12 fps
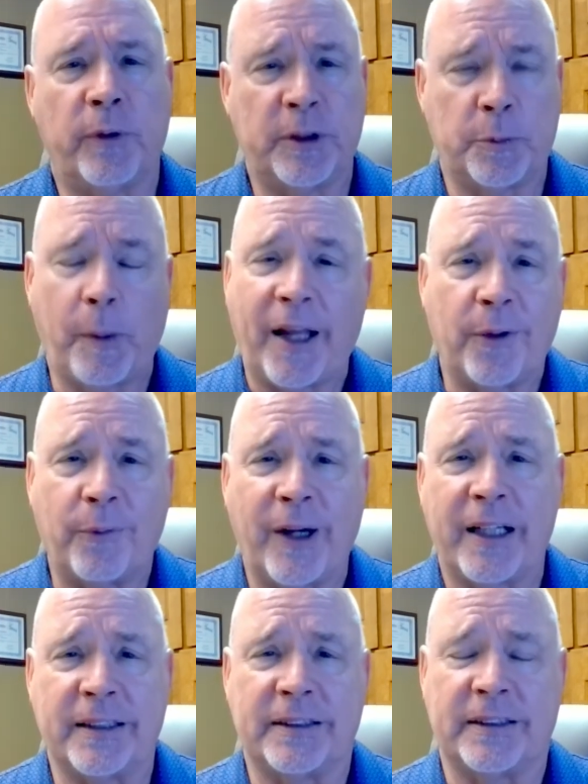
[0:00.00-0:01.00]
which by the
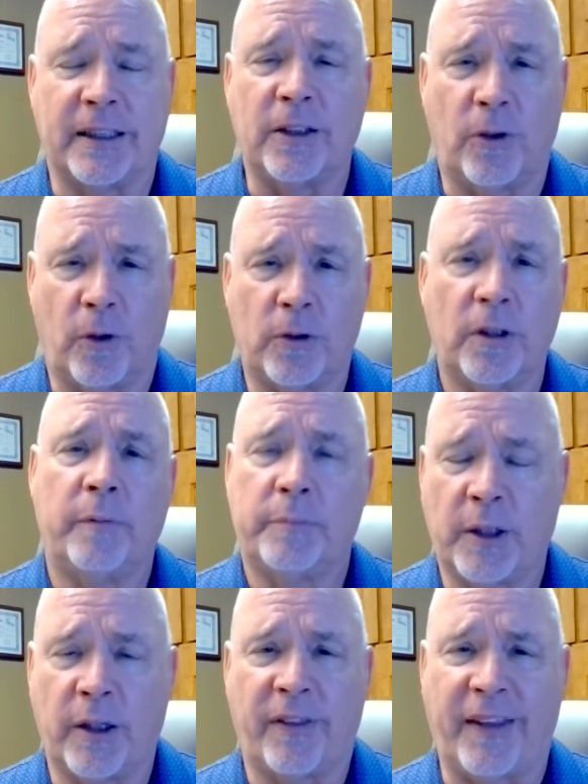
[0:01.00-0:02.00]
way can still hold up
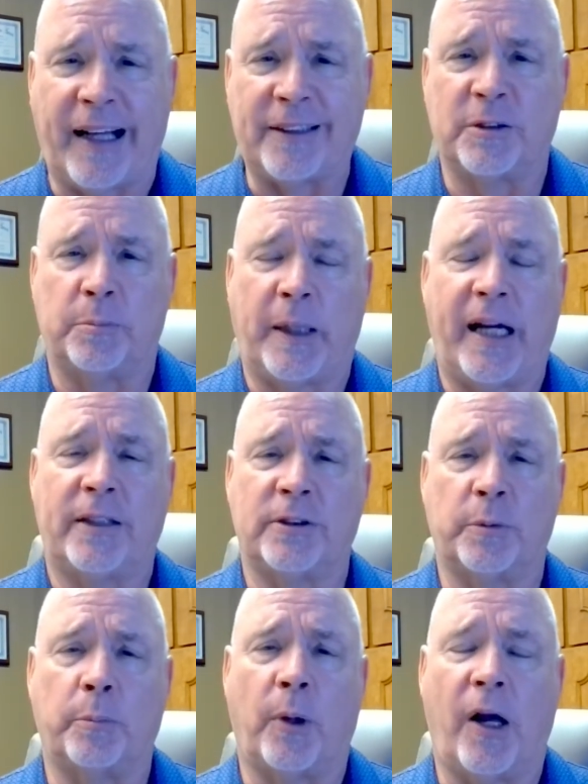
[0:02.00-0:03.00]
to 1,000 pounds
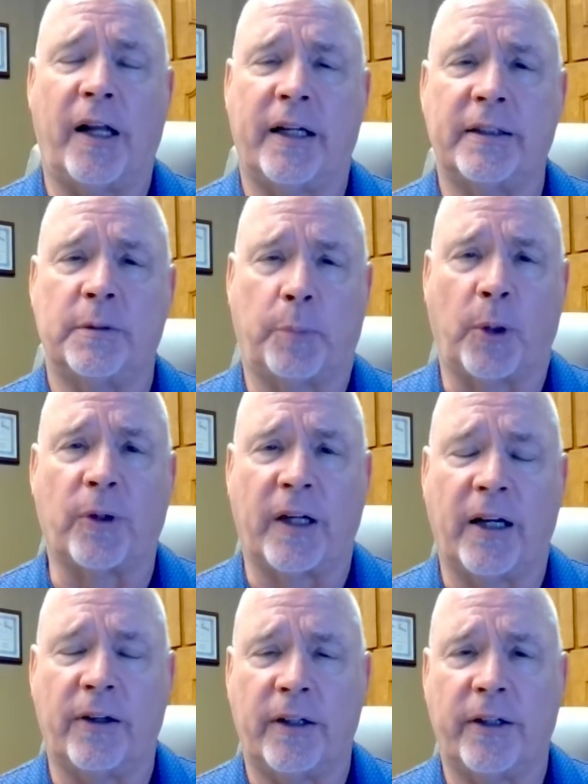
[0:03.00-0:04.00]
of product per
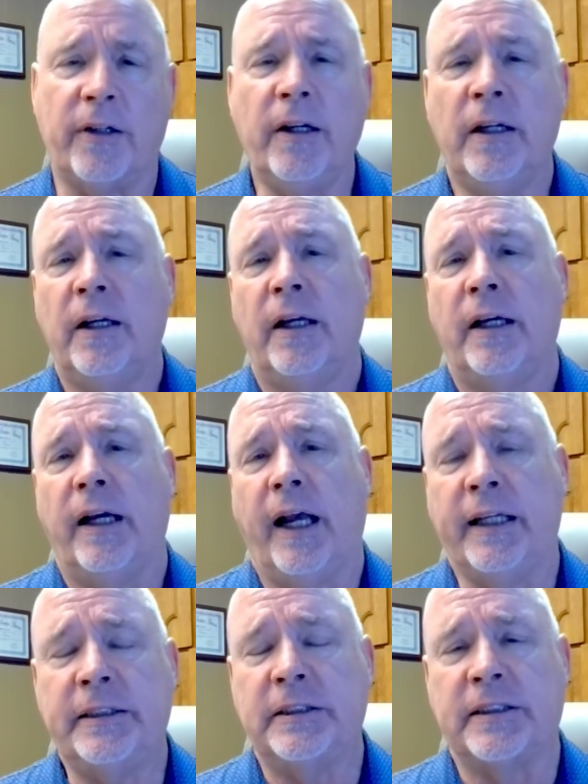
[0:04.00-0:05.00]
carrier,
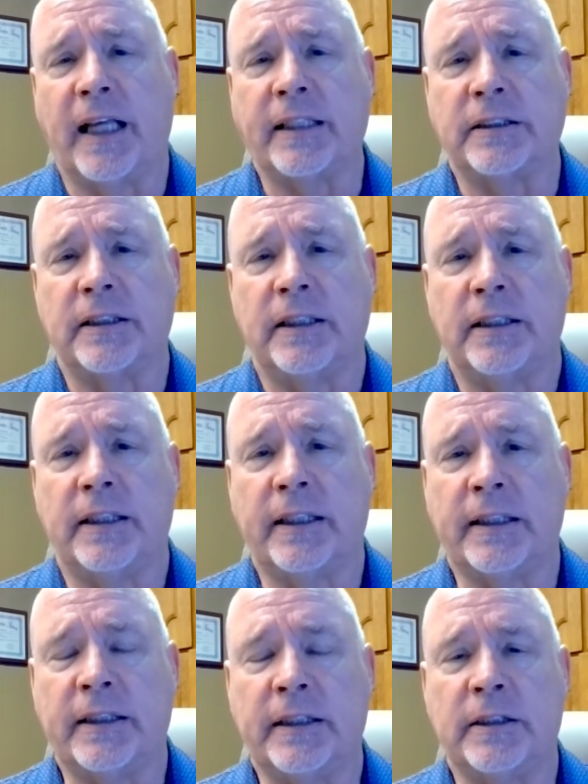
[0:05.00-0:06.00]
each section
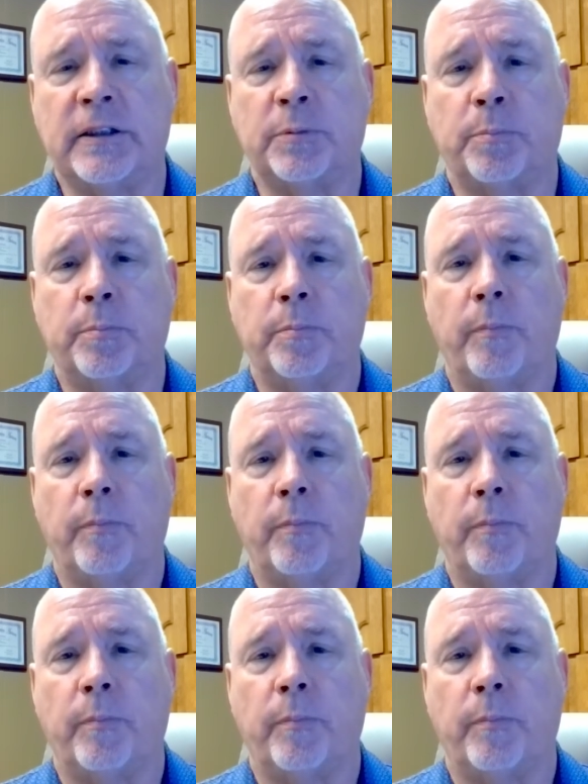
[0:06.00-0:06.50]
is